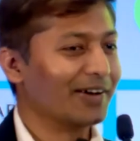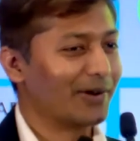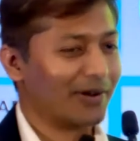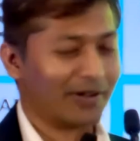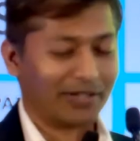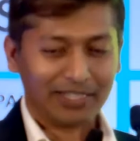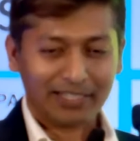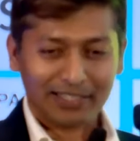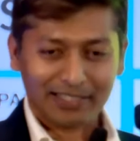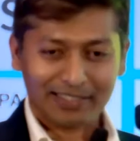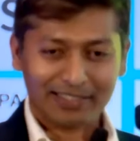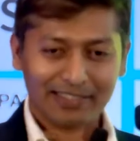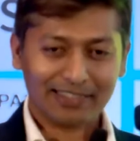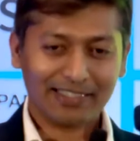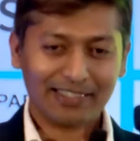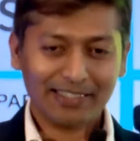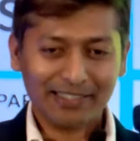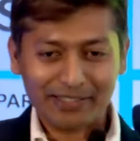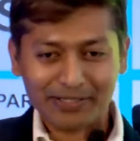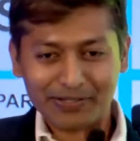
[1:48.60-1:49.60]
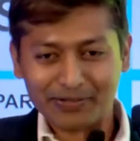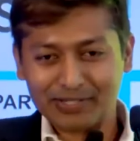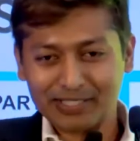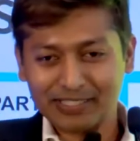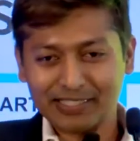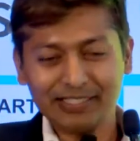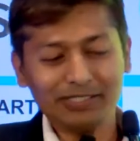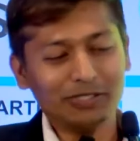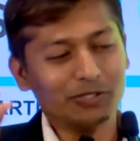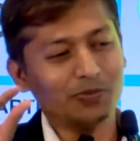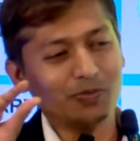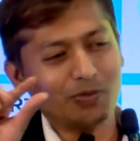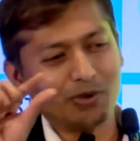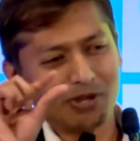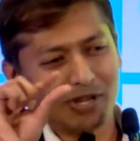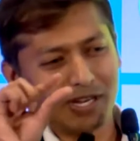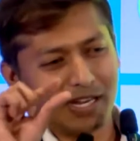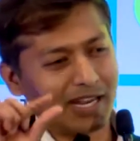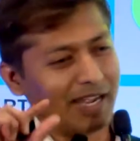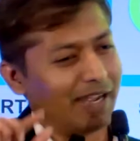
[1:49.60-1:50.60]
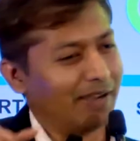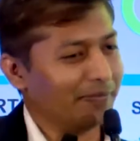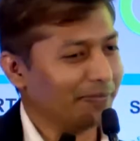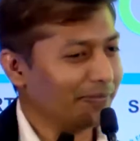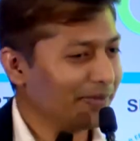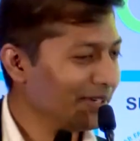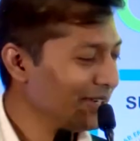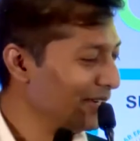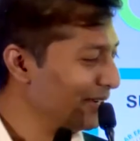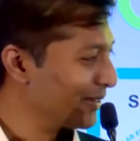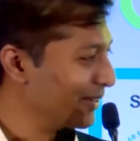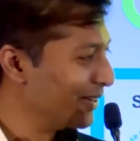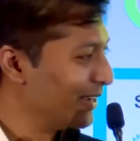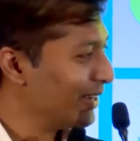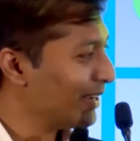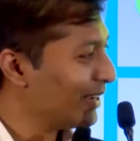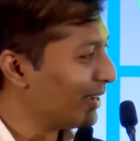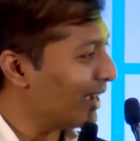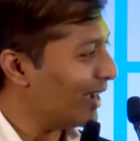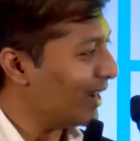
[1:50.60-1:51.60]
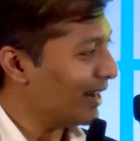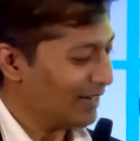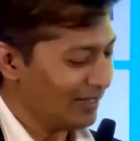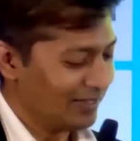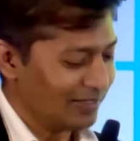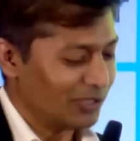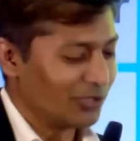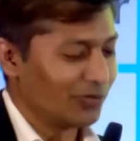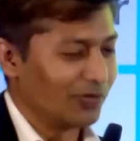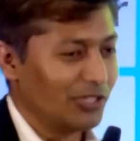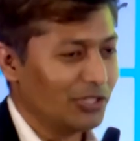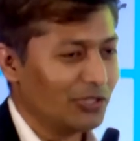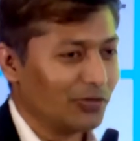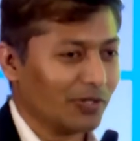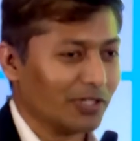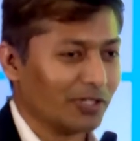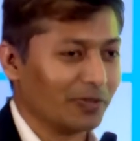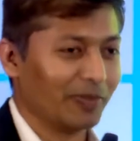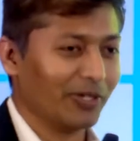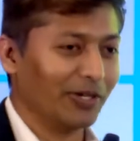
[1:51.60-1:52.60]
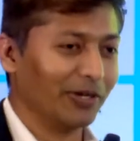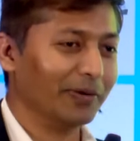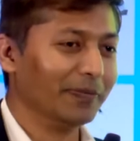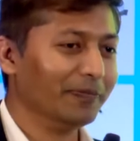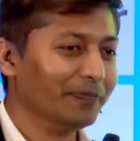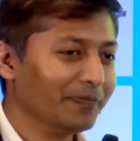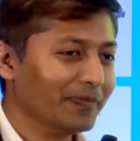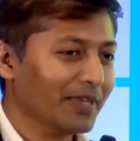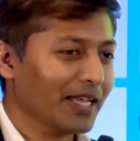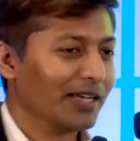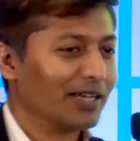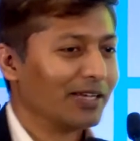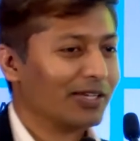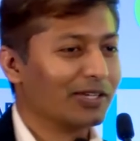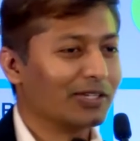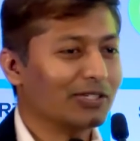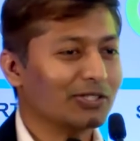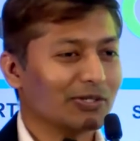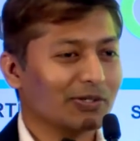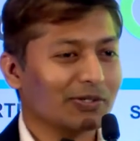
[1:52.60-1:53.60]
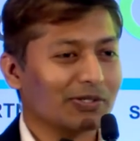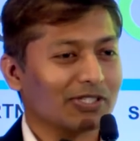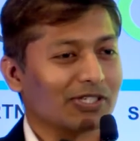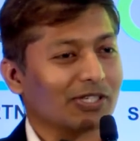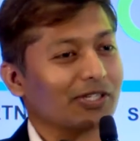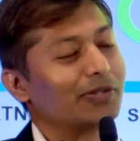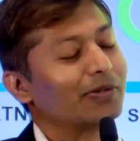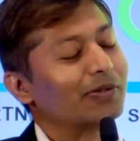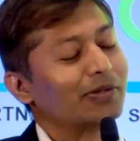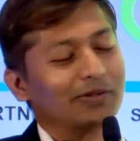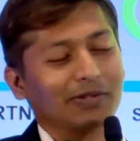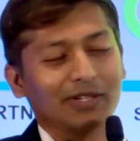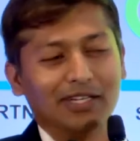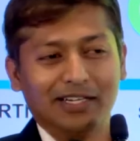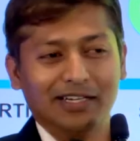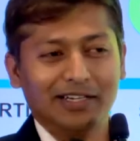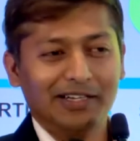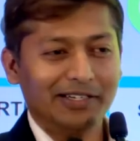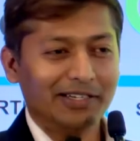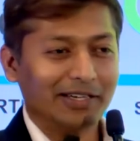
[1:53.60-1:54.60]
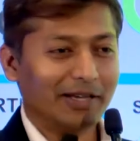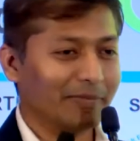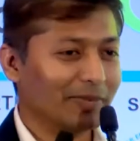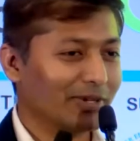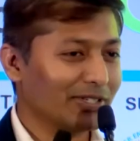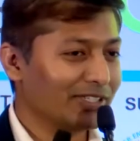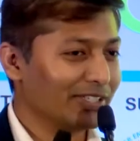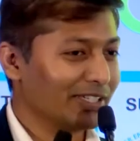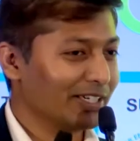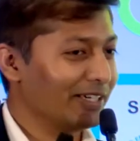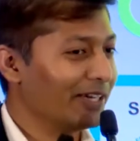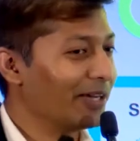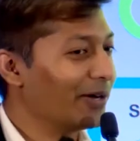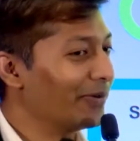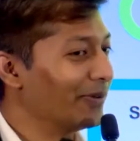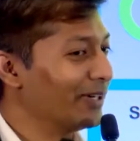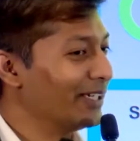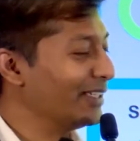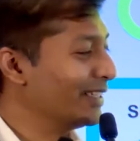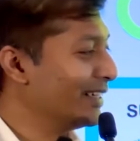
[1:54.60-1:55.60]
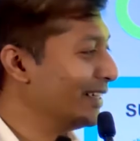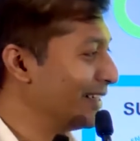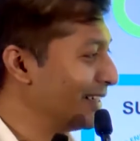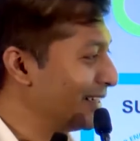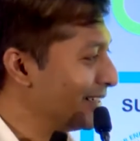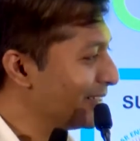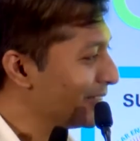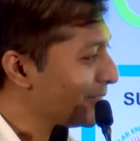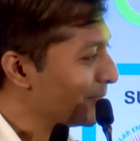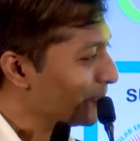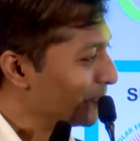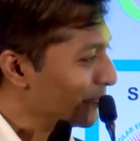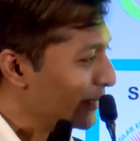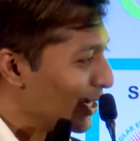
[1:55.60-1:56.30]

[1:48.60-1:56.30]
On the other side, there was a small lamp and switch was below. So sir told, okay, demonstrate how it generates.